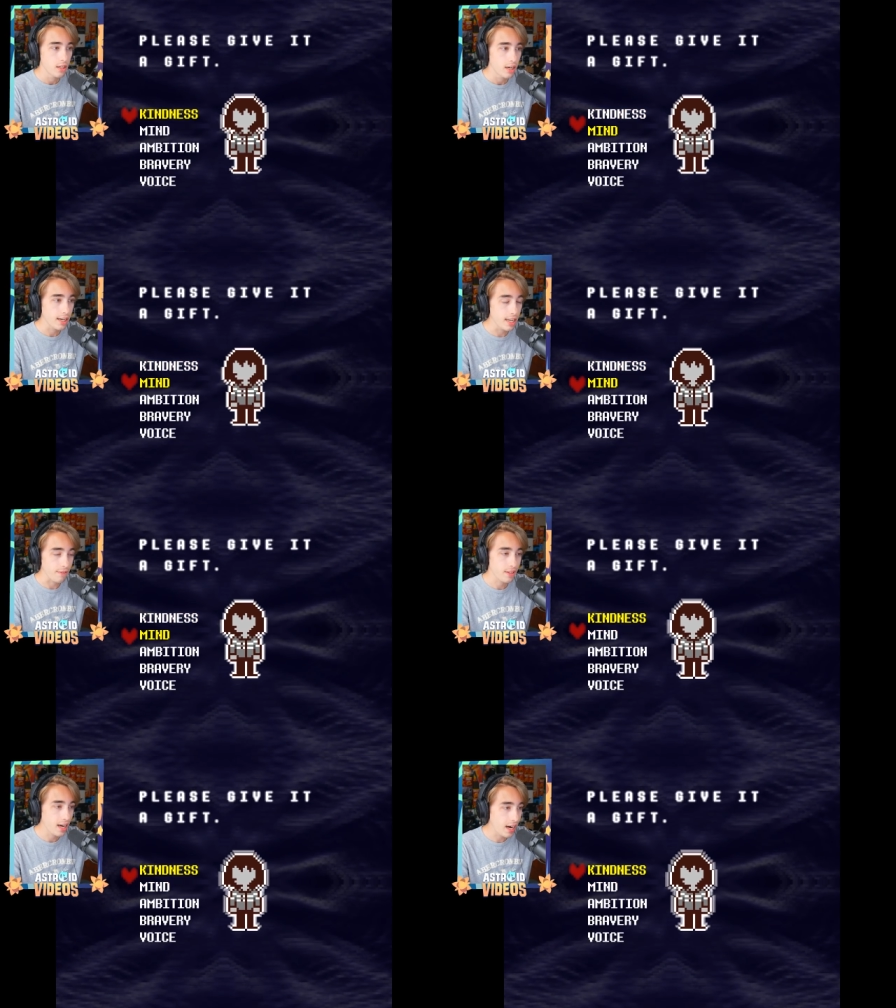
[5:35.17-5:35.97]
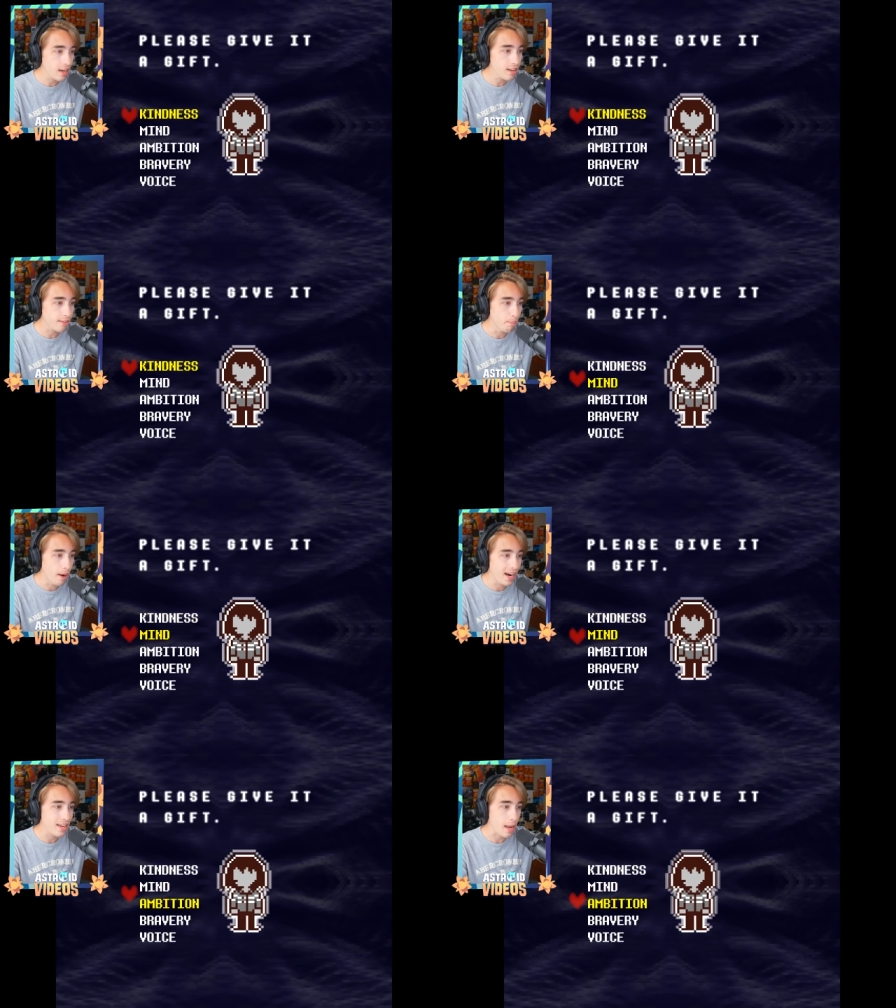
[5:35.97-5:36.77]
A gift. Kindness,
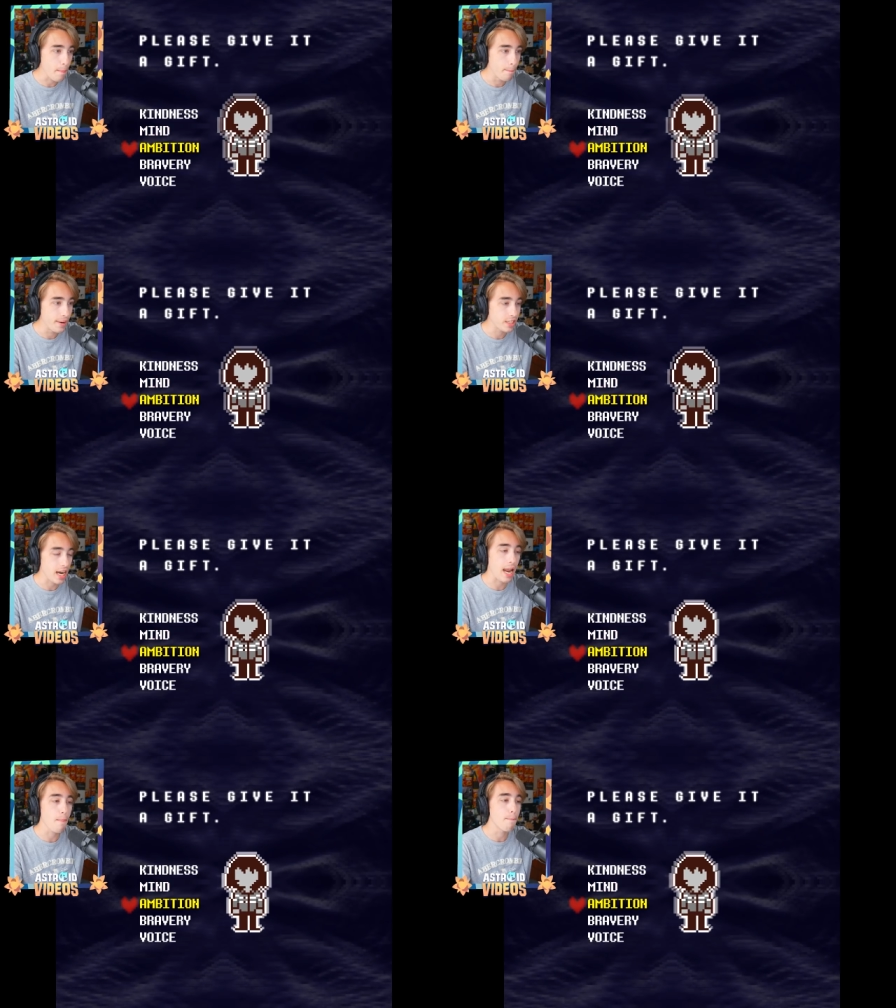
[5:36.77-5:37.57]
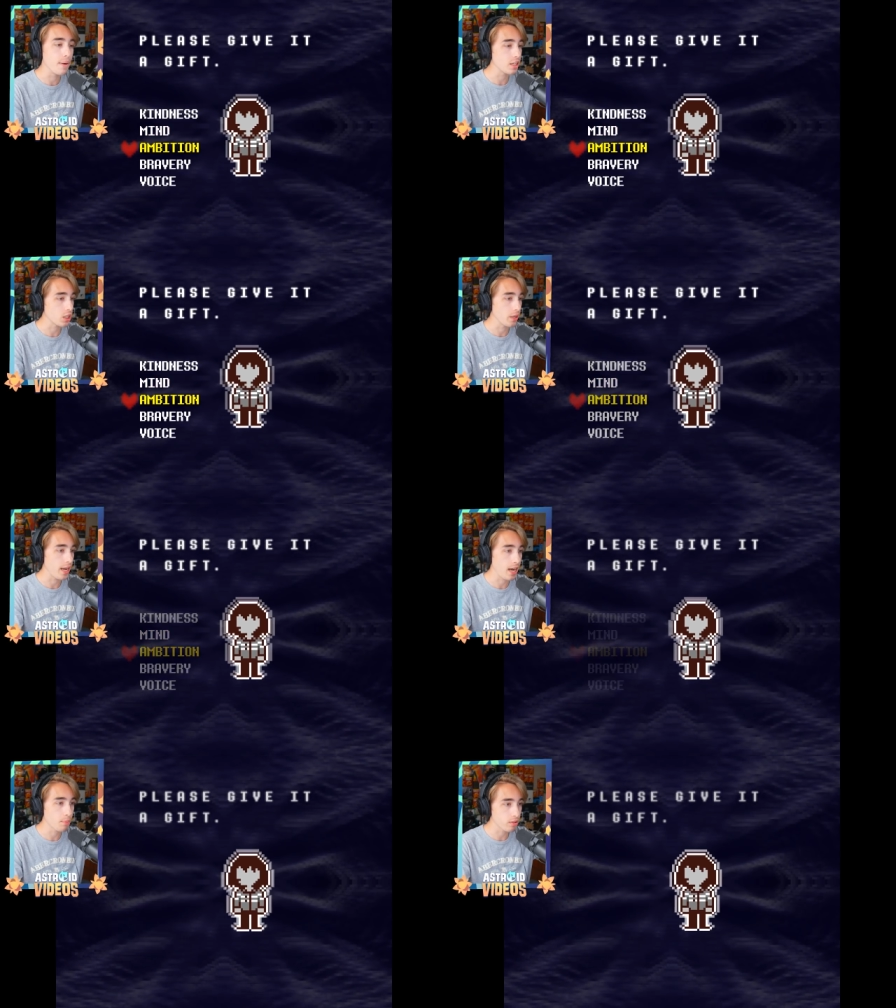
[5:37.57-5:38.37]
mind, ambition. Ambition.
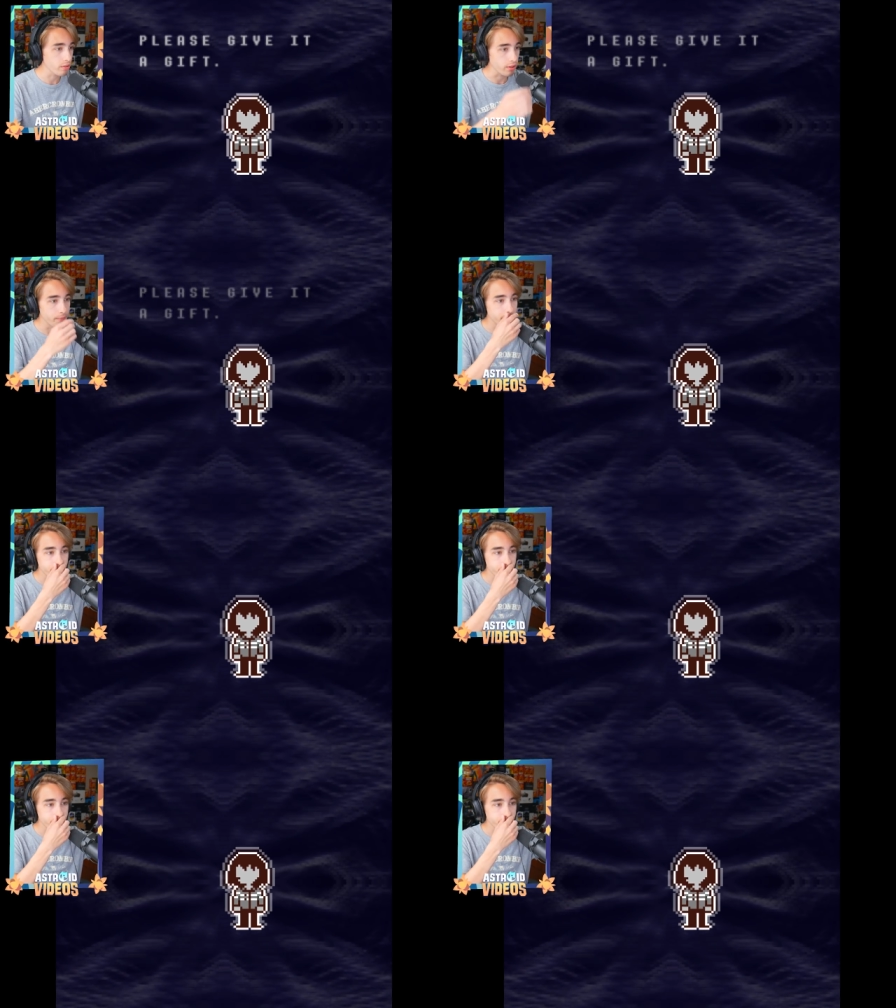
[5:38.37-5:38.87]
Absolutely.